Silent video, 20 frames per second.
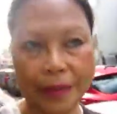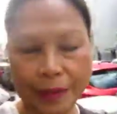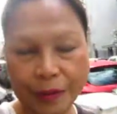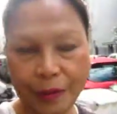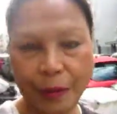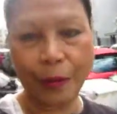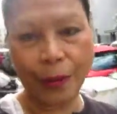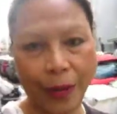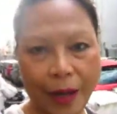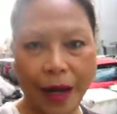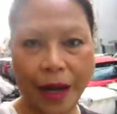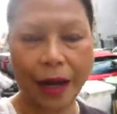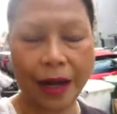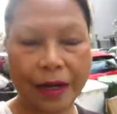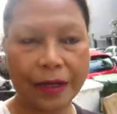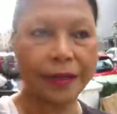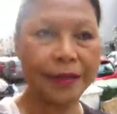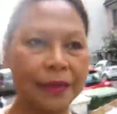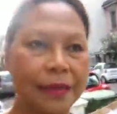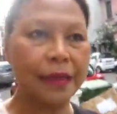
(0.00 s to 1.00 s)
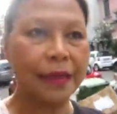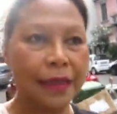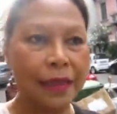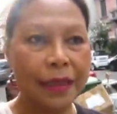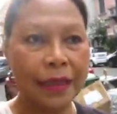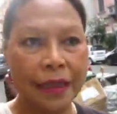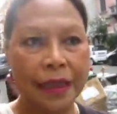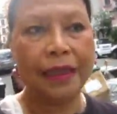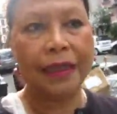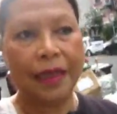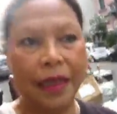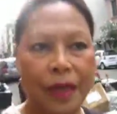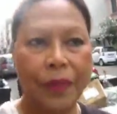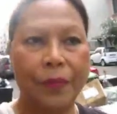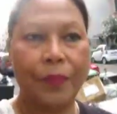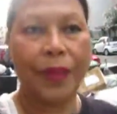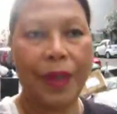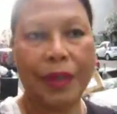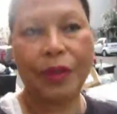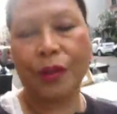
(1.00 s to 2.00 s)
your car,
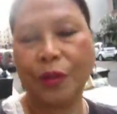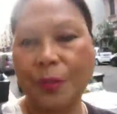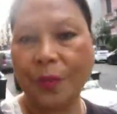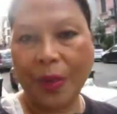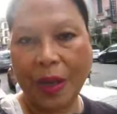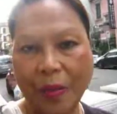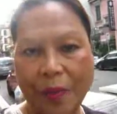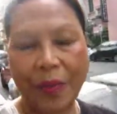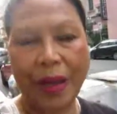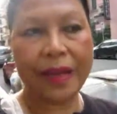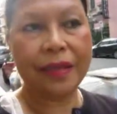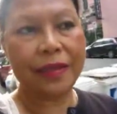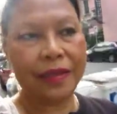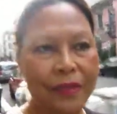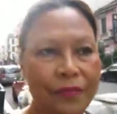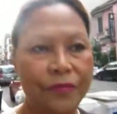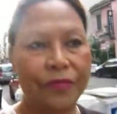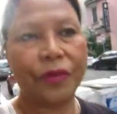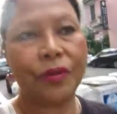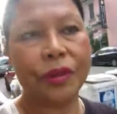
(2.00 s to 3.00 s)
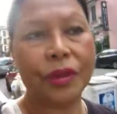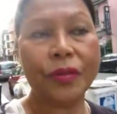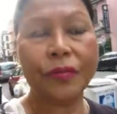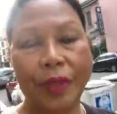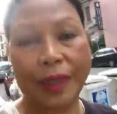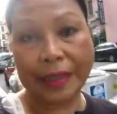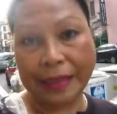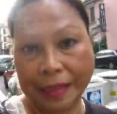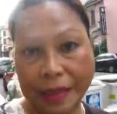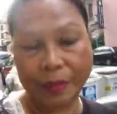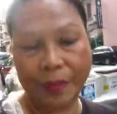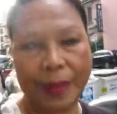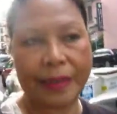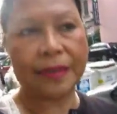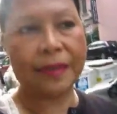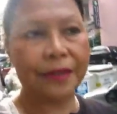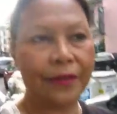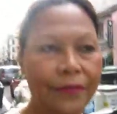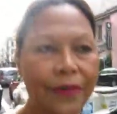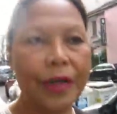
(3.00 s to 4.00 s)
but you pay monthly, of course, quite
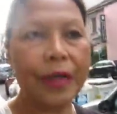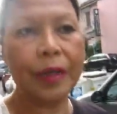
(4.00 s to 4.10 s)
expensive.